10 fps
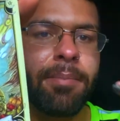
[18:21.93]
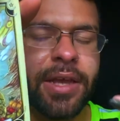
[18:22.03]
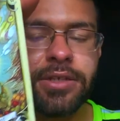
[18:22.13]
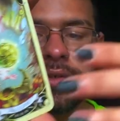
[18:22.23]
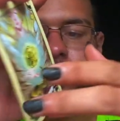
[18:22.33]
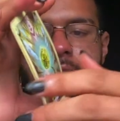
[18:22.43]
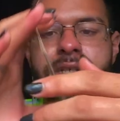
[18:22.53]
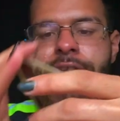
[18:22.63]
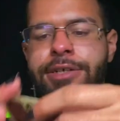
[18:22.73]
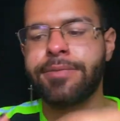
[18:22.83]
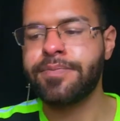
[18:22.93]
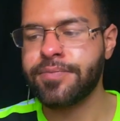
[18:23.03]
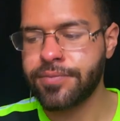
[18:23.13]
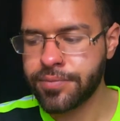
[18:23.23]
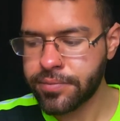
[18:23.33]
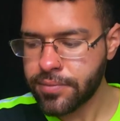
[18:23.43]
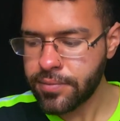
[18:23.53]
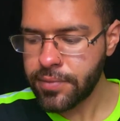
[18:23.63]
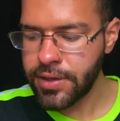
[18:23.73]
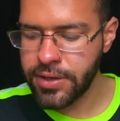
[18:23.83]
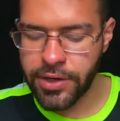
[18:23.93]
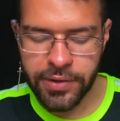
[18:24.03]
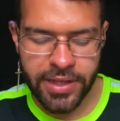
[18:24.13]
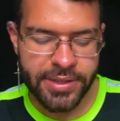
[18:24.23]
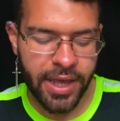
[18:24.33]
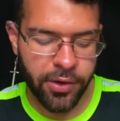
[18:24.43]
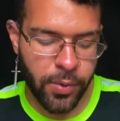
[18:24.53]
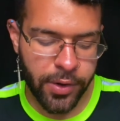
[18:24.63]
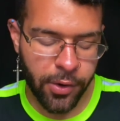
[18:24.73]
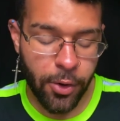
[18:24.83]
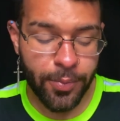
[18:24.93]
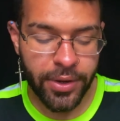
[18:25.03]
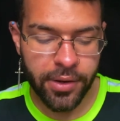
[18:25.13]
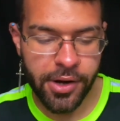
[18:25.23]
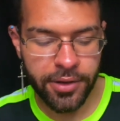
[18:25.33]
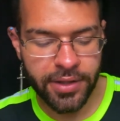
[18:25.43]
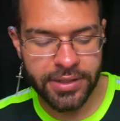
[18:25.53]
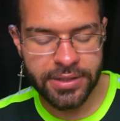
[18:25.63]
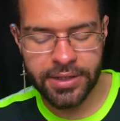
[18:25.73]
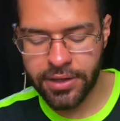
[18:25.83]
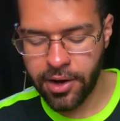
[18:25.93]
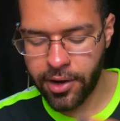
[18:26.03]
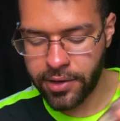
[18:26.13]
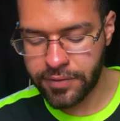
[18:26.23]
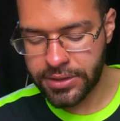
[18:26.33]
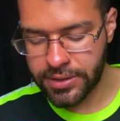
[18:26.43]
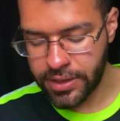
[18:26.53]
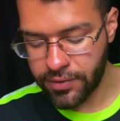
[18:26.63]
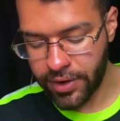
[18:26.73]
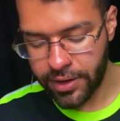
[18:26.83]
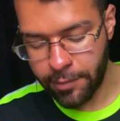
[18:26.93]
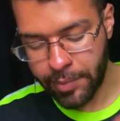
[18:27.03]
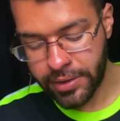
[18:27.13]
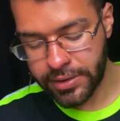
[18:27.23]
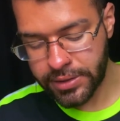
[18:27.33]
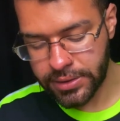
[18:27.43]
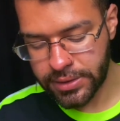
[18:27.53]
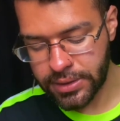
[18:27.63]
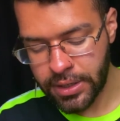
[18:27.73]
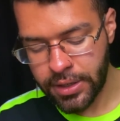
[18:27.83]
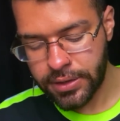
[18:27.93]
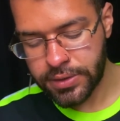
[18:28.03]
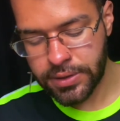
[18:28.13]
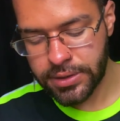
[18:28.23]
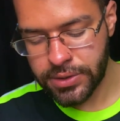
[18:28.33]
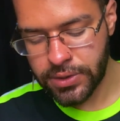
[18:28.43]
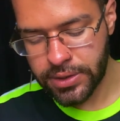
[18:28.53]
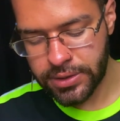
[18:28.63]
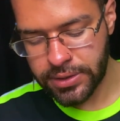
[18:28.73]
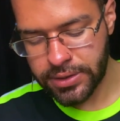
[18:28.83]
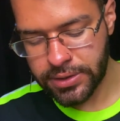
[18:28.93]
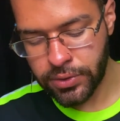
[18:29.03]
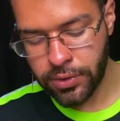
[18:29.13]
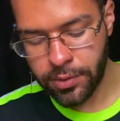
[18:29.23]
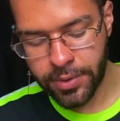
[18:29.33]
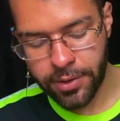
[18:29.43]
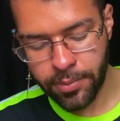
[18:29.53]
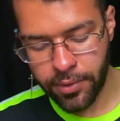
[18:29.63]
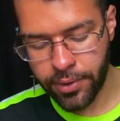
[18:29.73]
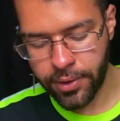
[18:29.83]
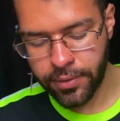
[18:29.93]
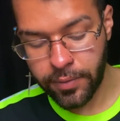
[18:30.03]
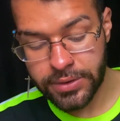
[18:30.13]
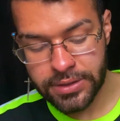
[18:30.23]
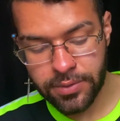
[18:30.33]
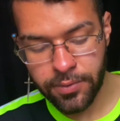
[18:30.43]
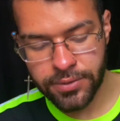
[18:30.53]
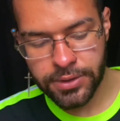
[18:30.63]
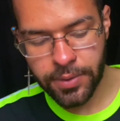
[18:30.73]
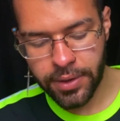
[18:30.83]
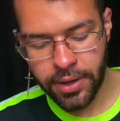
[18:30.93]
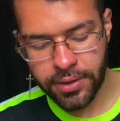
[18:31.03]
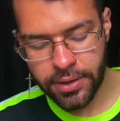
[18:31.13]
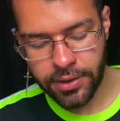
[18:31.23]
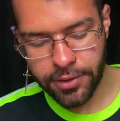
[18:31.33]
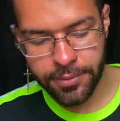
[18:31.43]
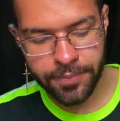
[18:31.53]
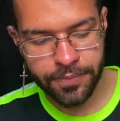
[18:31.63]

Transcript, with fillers: pentacles here you know, that's that cornucopia card. That's like card of just like great abundance. So let's look into this a little bit more. What's what's going on here?